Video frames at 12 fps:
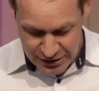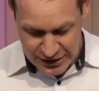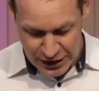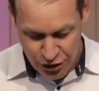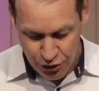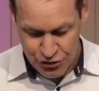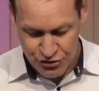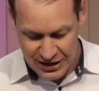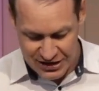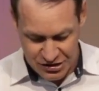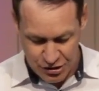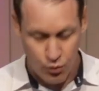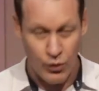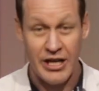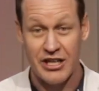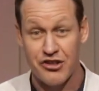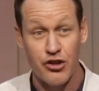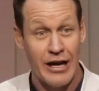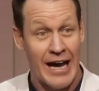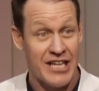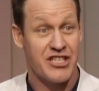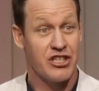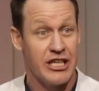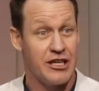in contrast to the weak. It's not
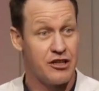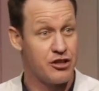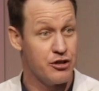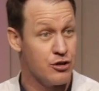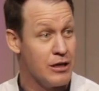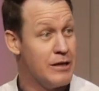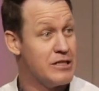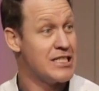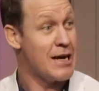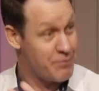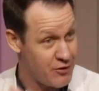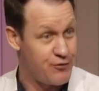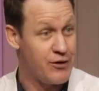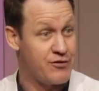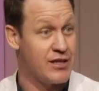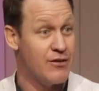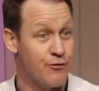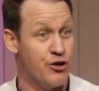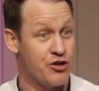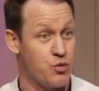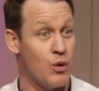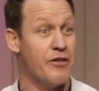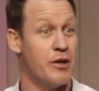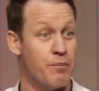actually until chapter 15, verse
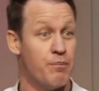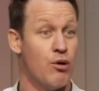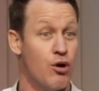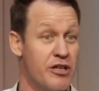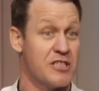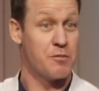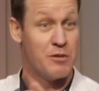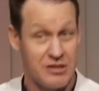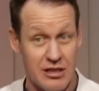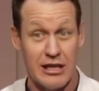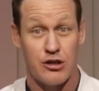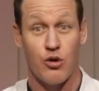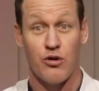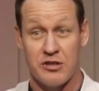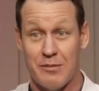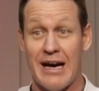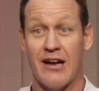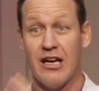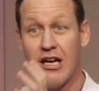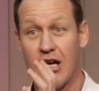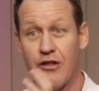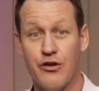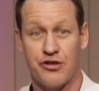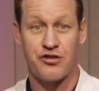1 that Paul explicitly talks about
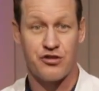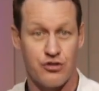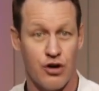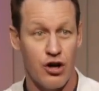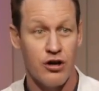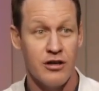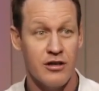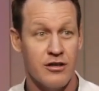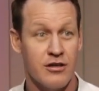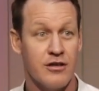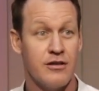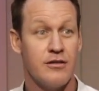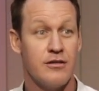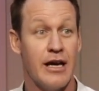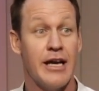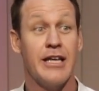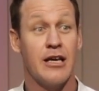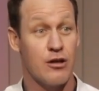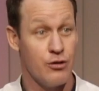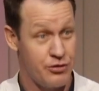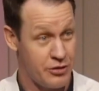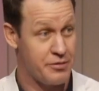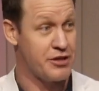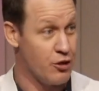the strong, and he includes
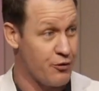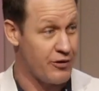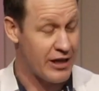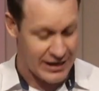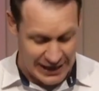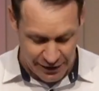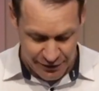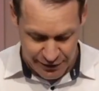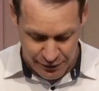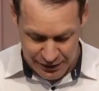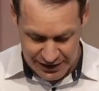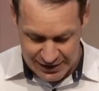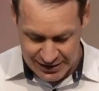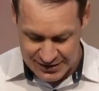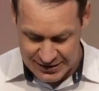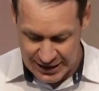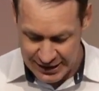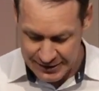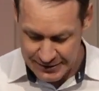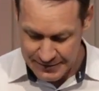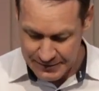himself in that category when he does that.